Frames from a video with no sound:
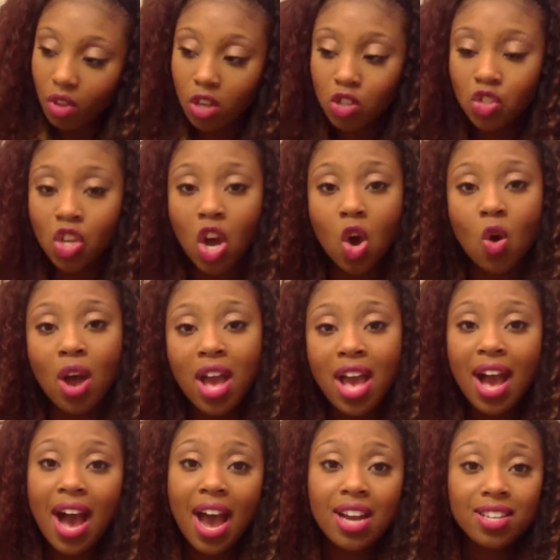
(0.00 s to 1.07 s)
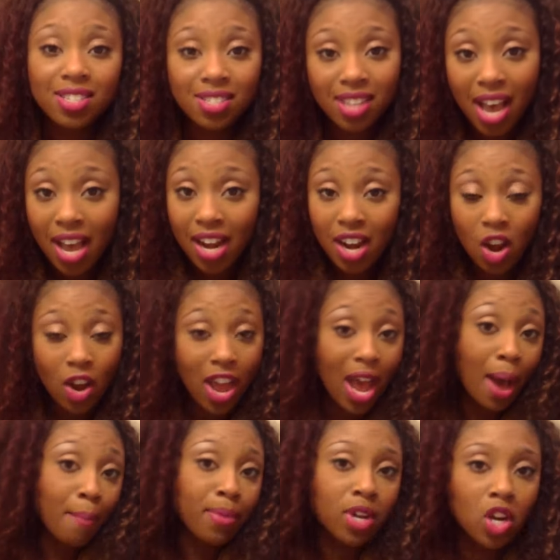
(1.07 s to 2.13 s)
So I decided, okay,
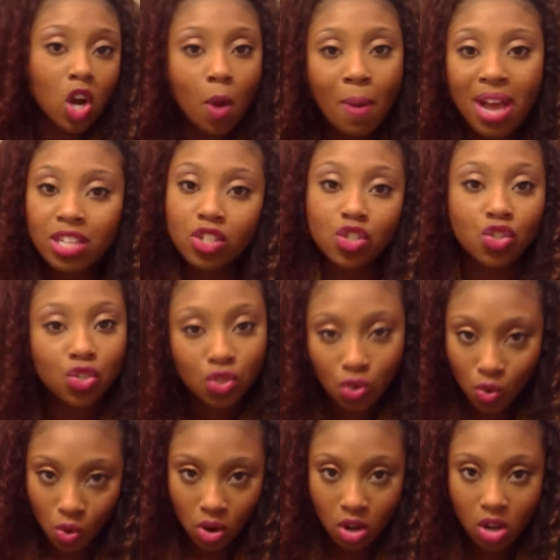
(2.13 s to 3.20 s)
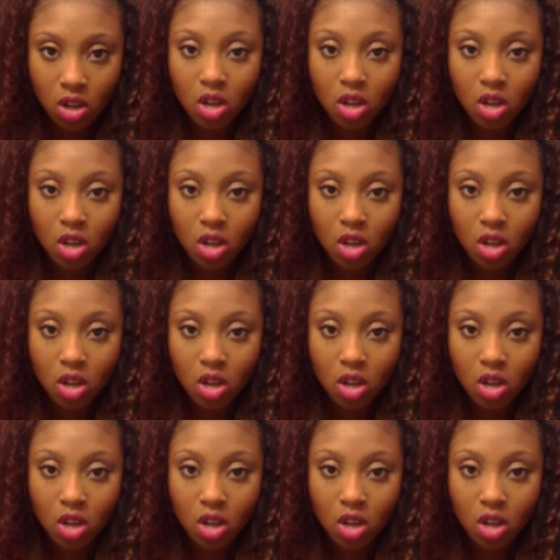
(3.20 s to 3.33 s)
I'm going to go back to school.